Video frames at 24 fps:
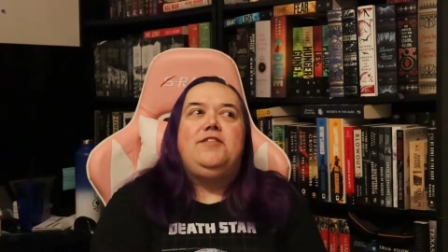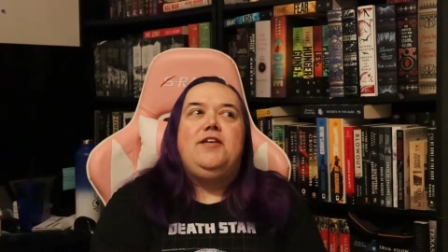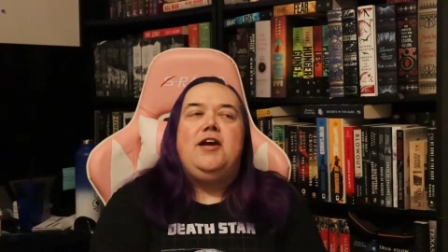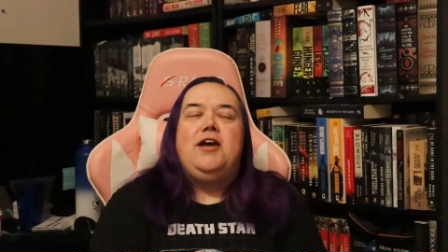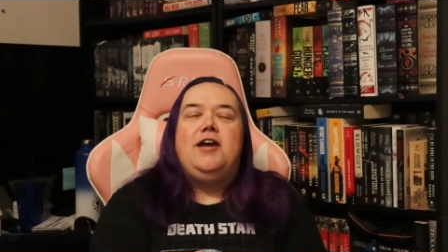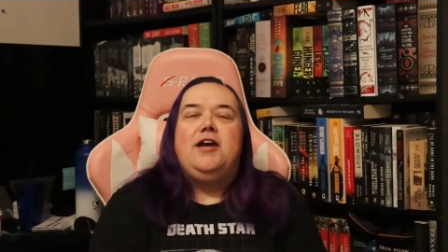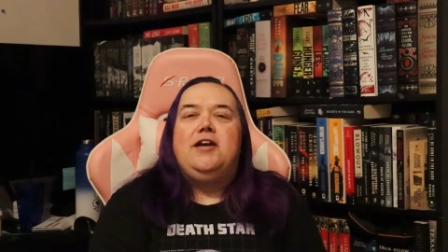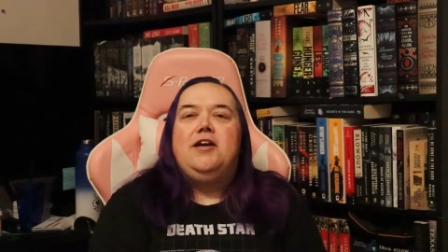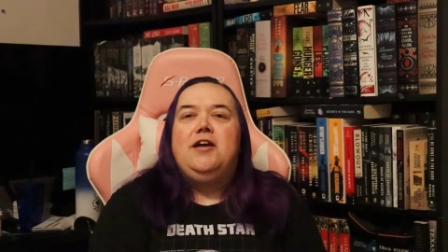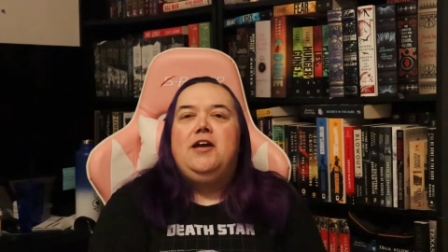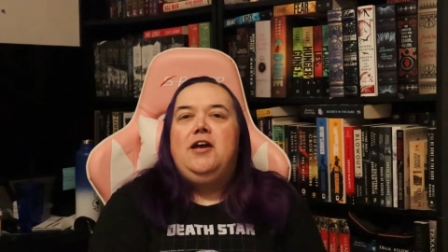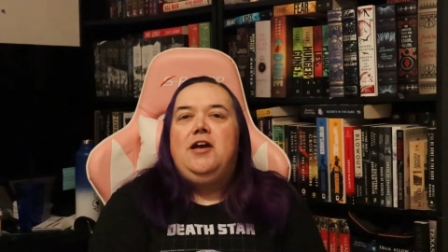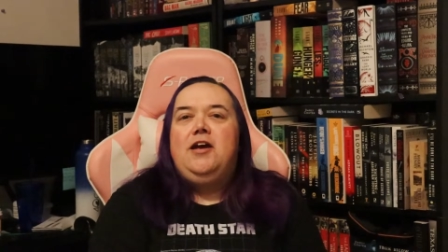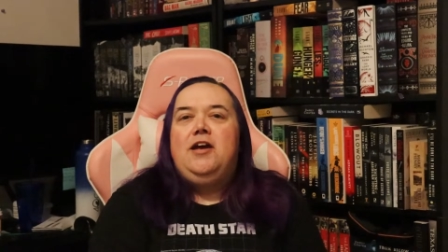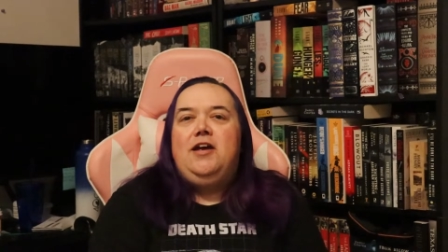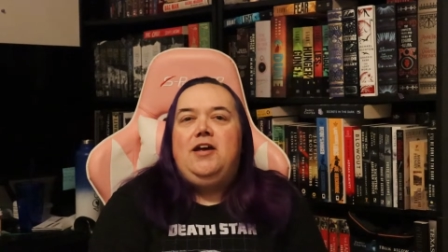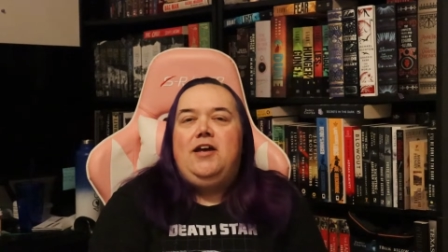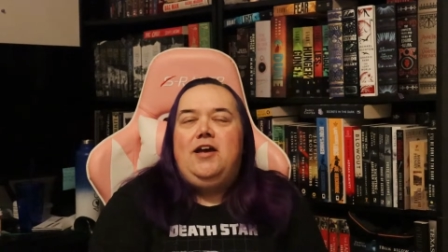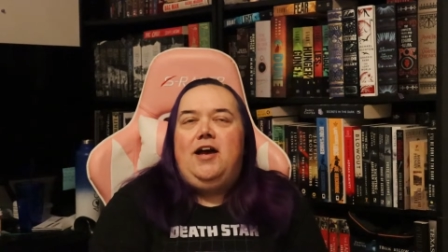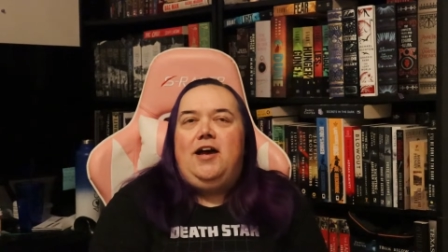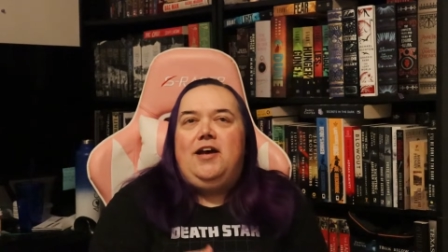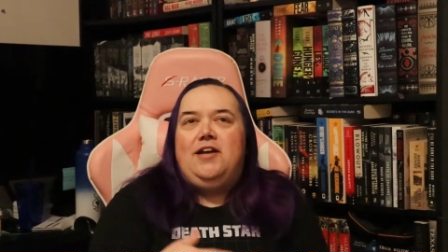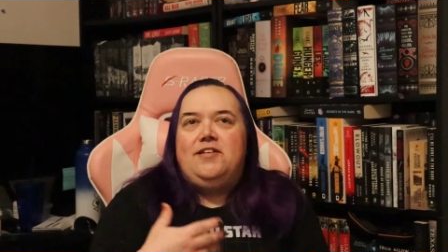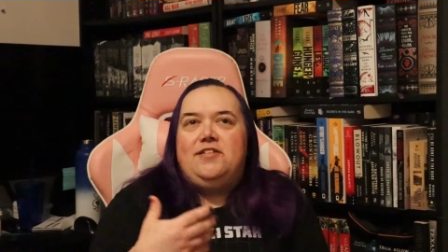like
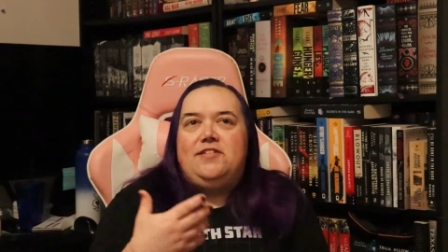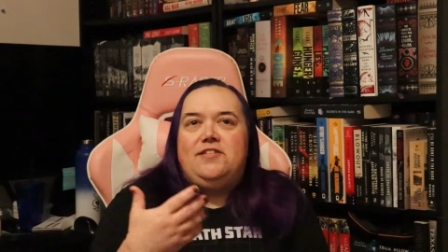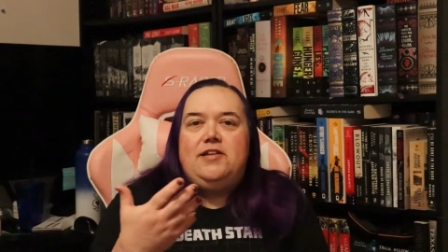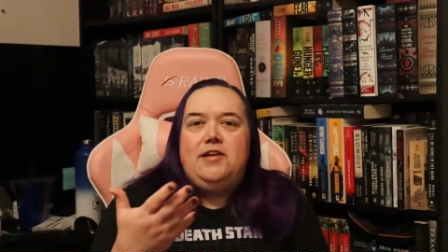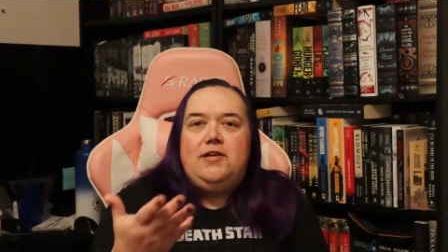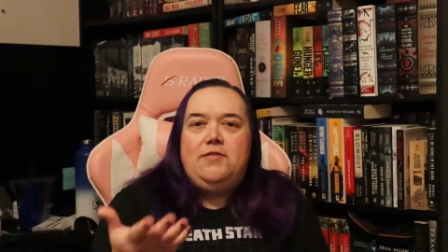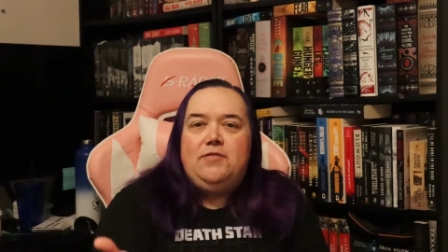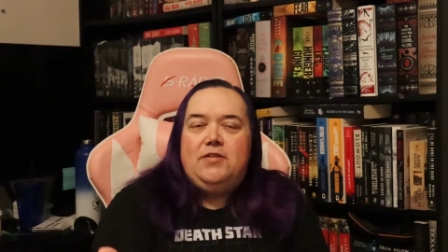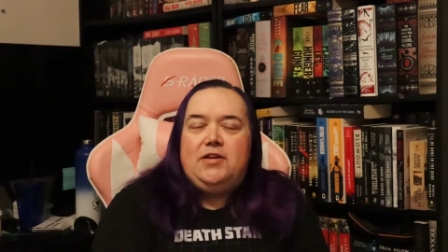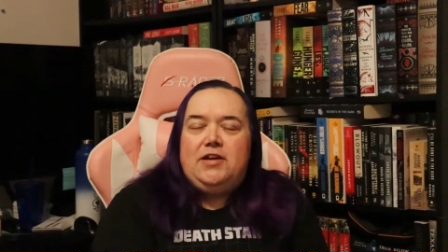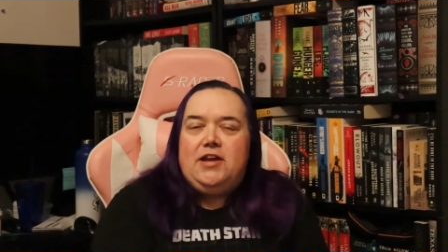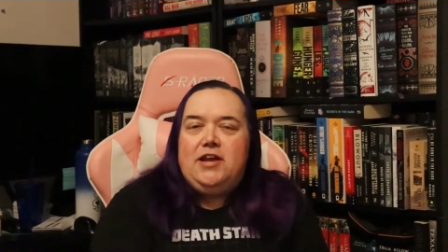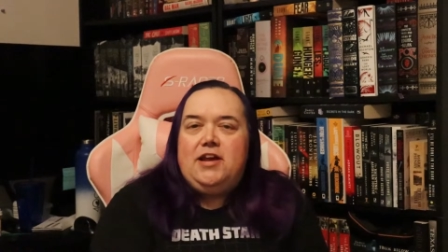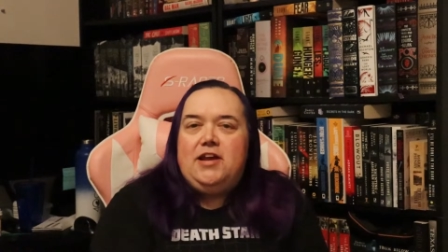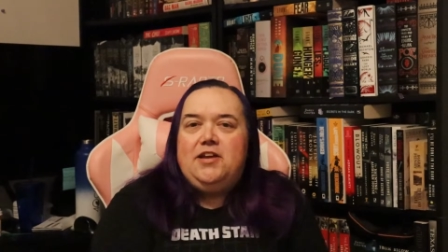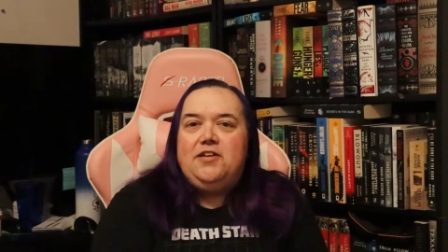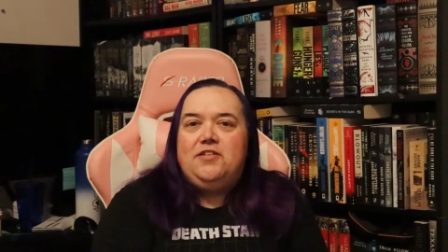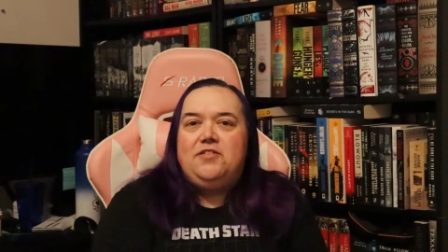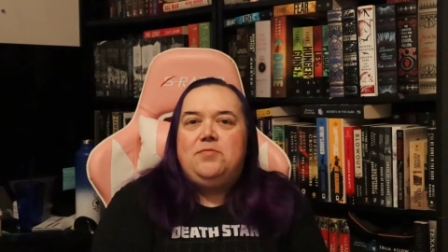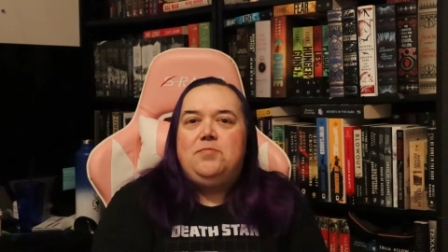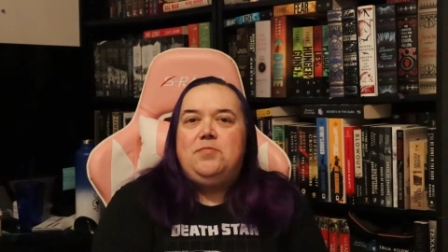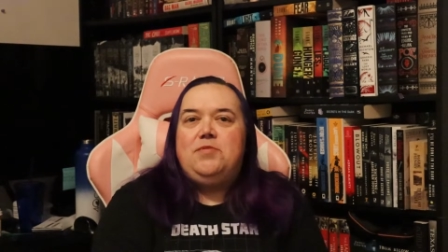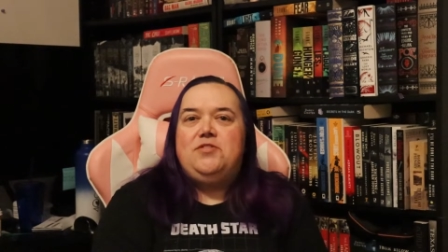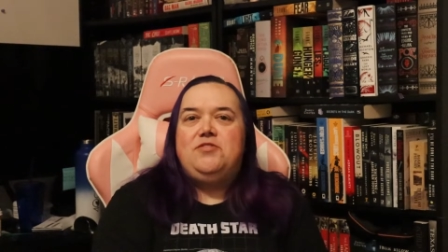Stephen
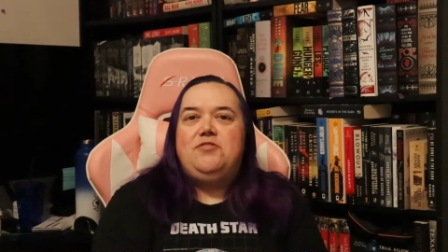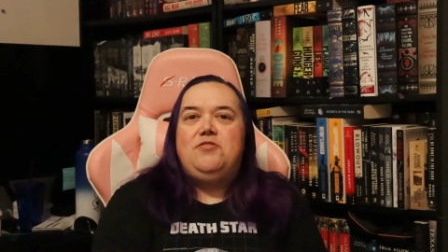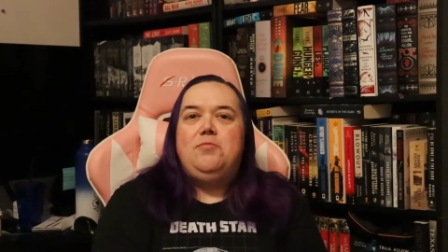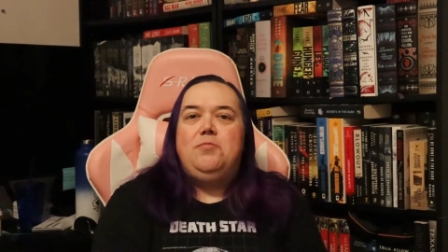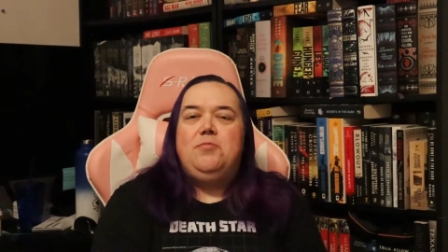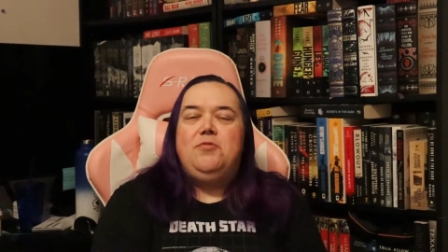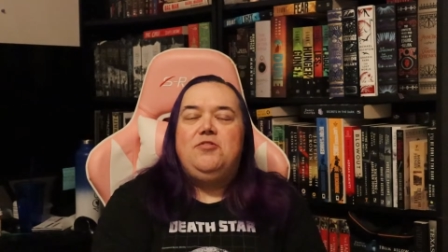King's Mr.